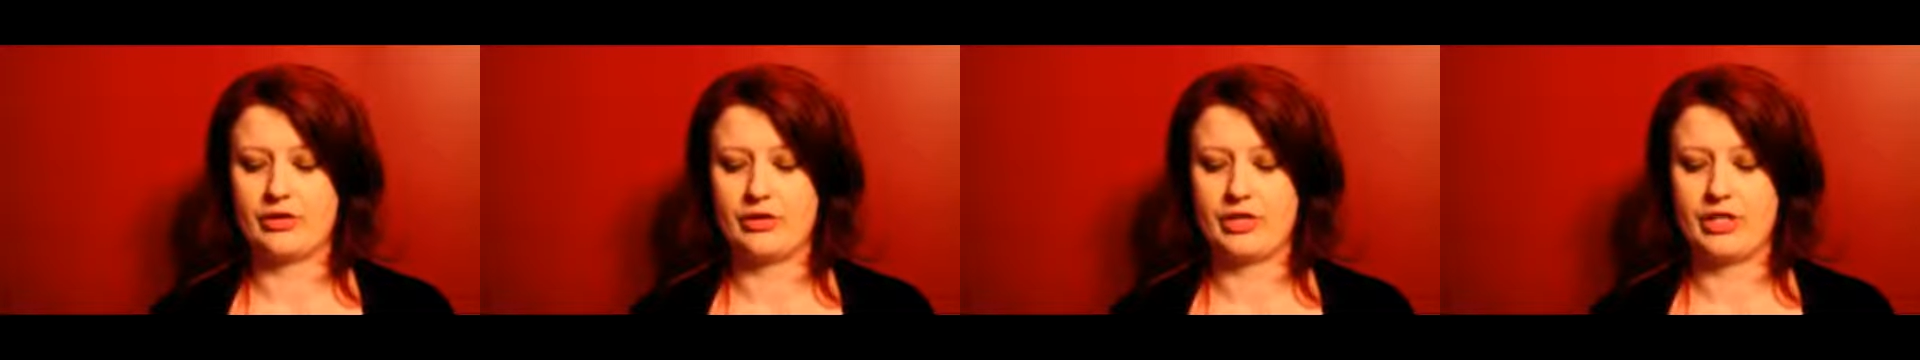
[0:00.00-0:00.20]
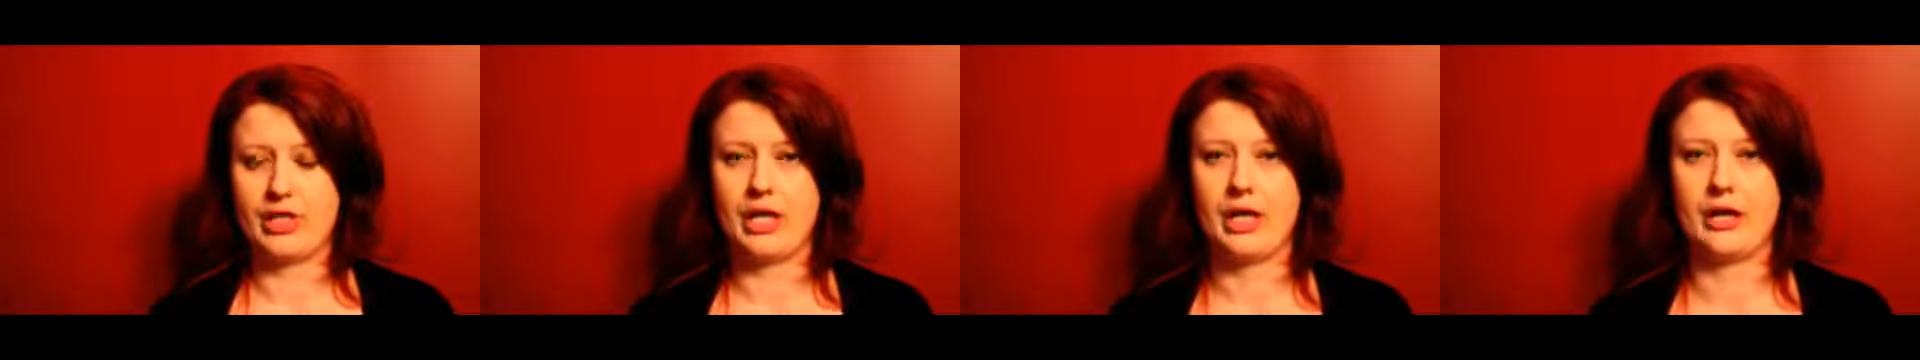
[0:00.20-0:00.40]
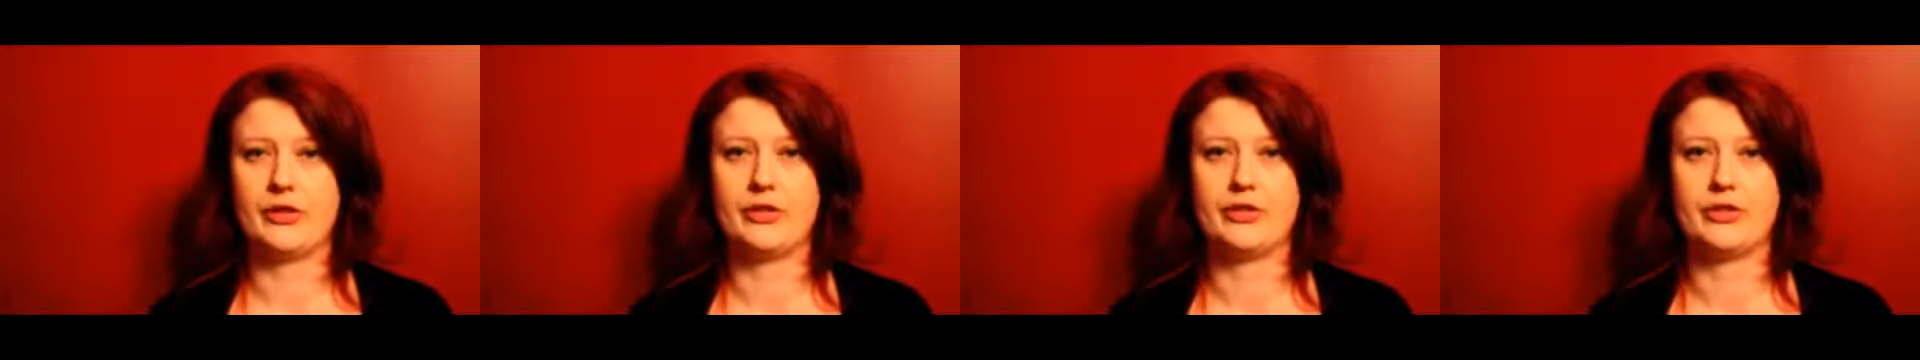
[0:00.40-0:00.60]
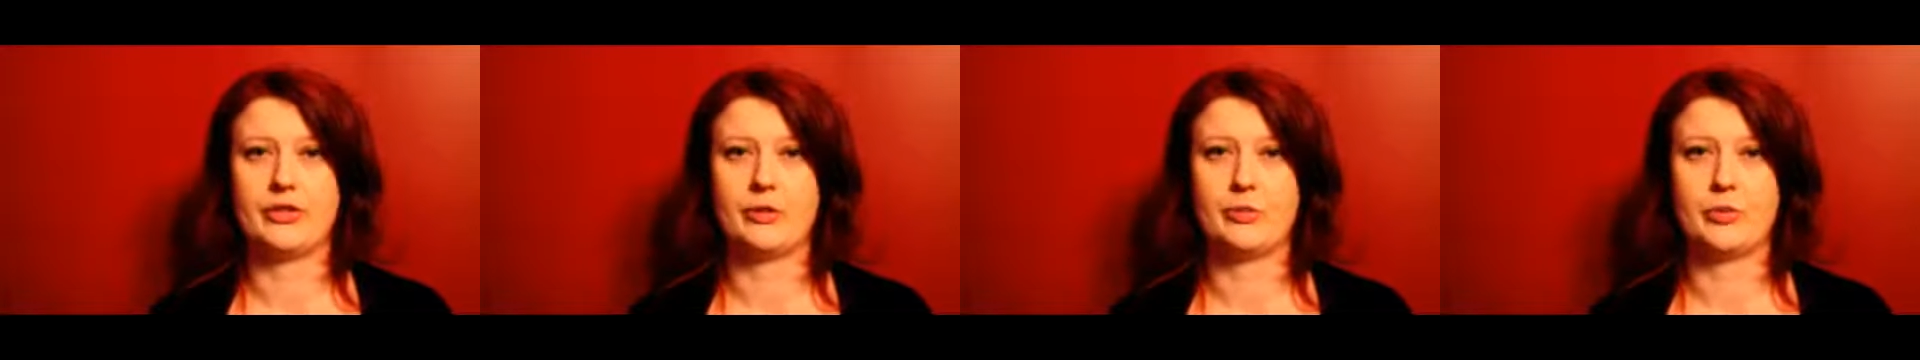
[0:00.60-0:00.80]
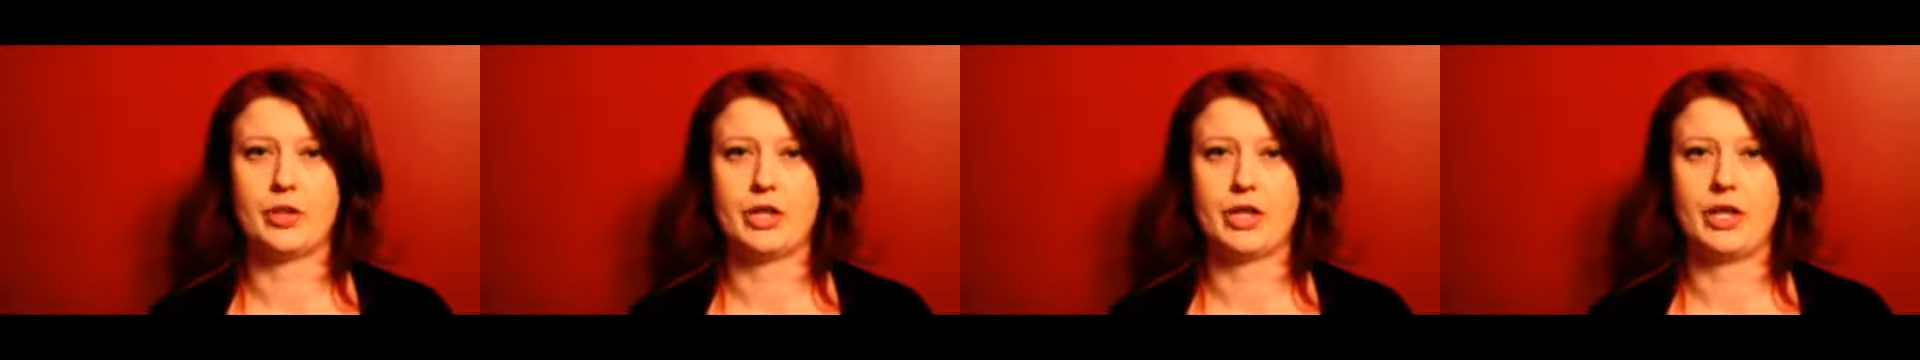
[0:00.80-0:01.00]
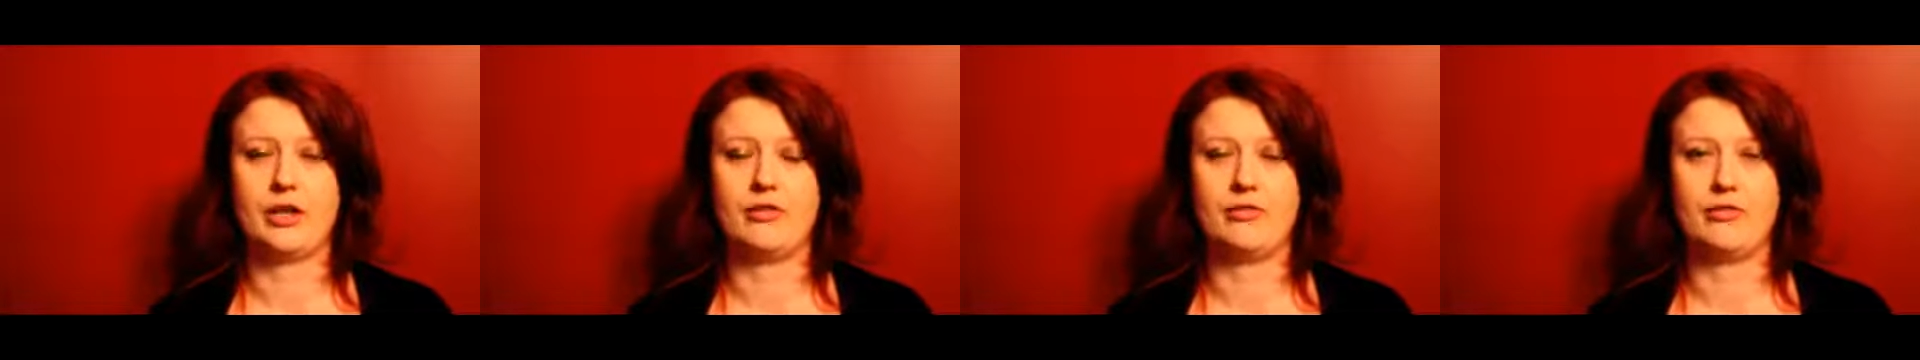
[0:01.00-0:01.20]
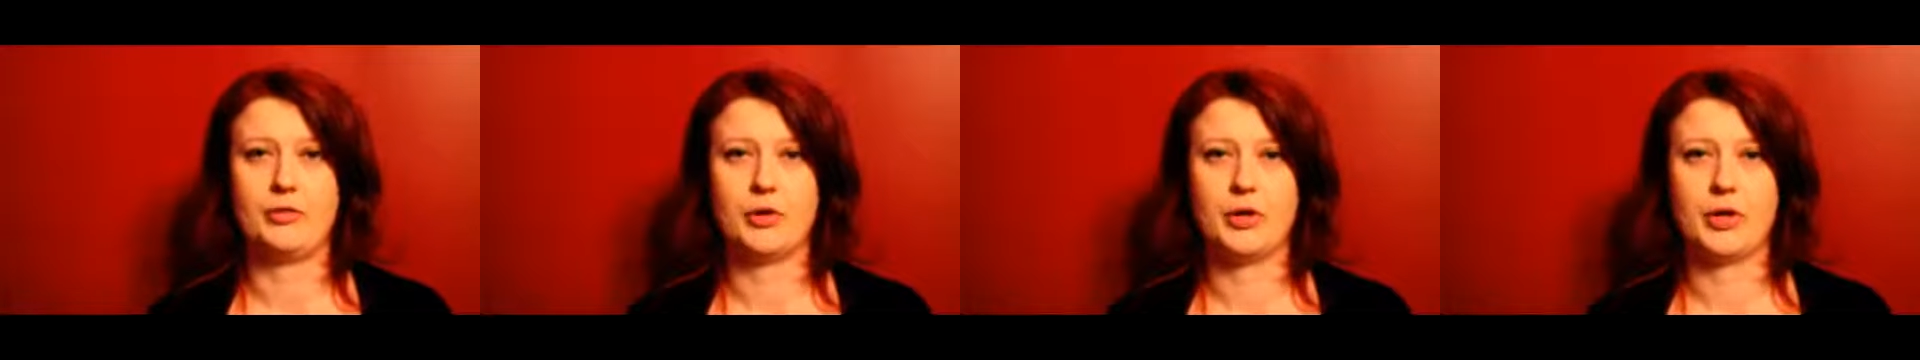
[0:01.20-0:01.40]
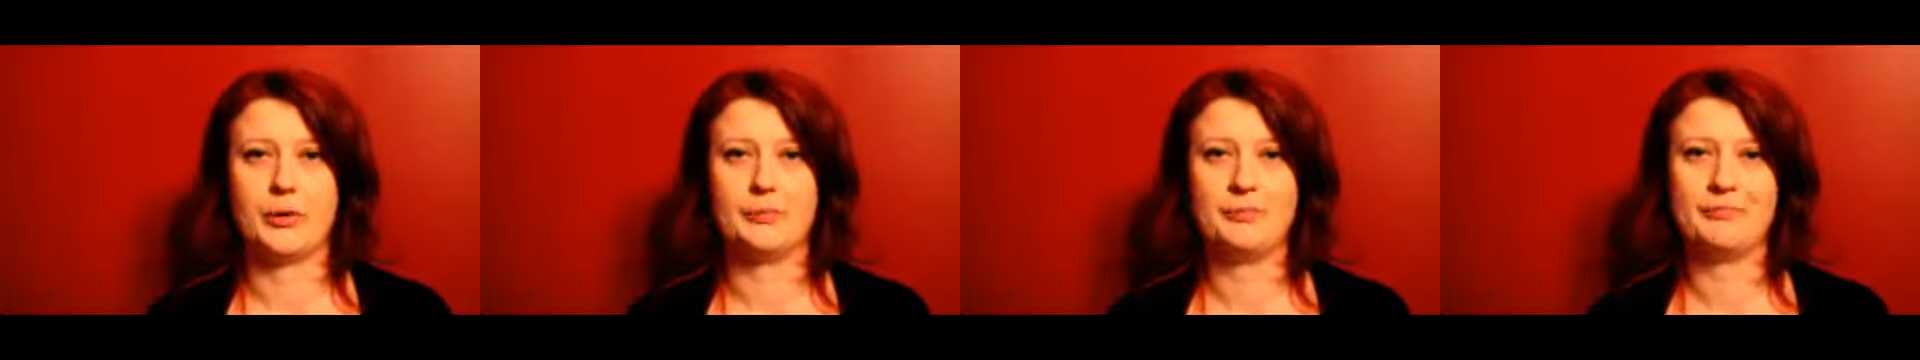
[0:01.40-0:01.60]
see how this will work out
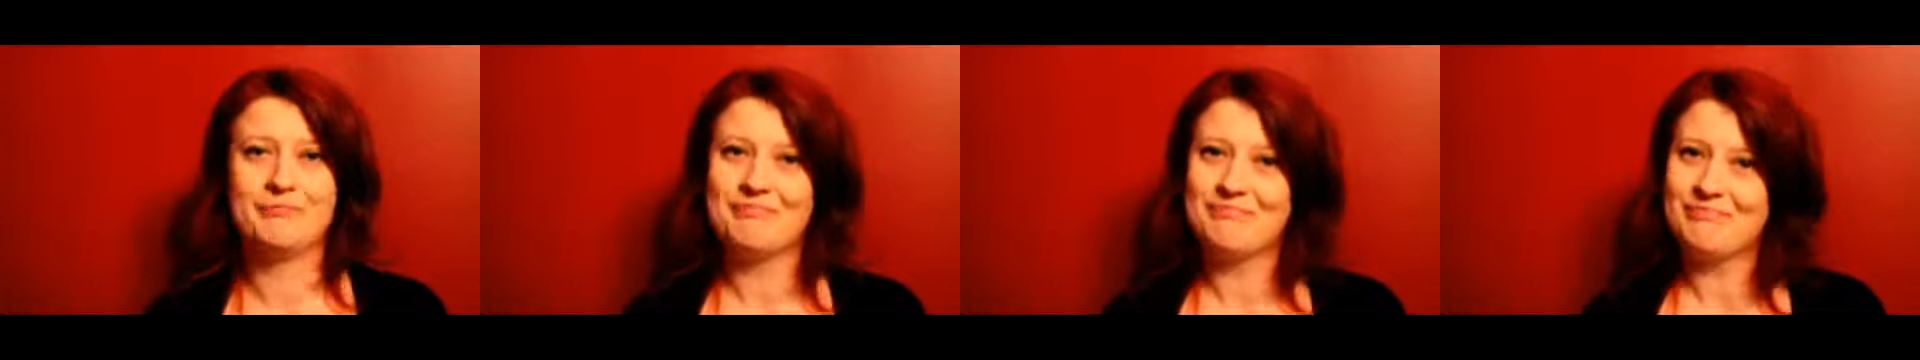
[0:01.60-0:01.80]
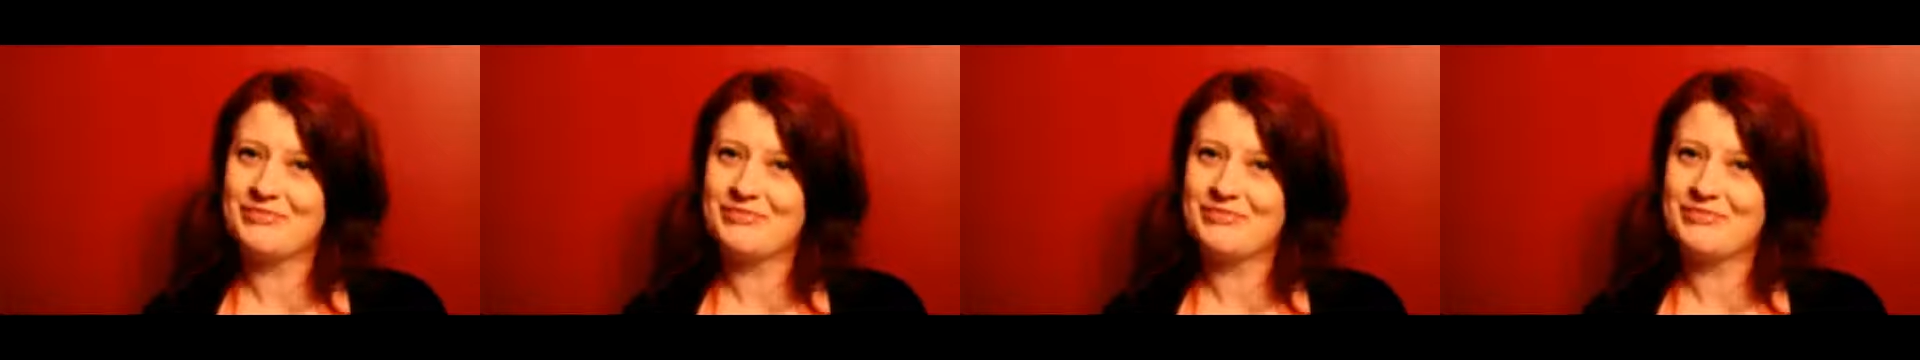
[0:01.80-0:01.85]
for him.